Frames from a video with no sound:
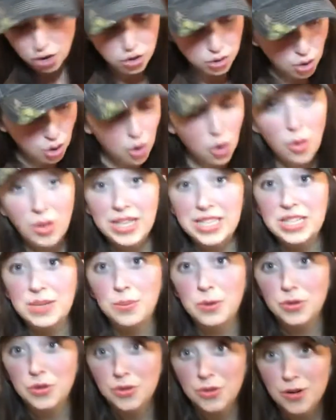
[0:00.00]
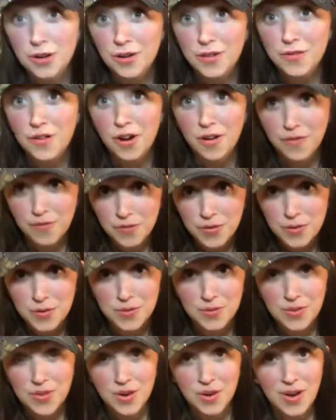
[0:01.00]
goal is to preserve our food.
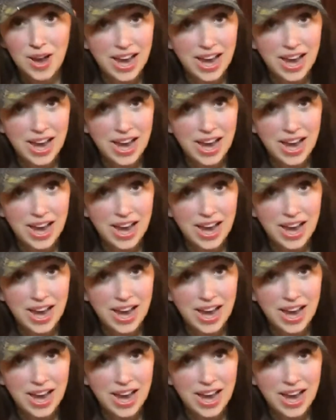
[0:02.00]
So I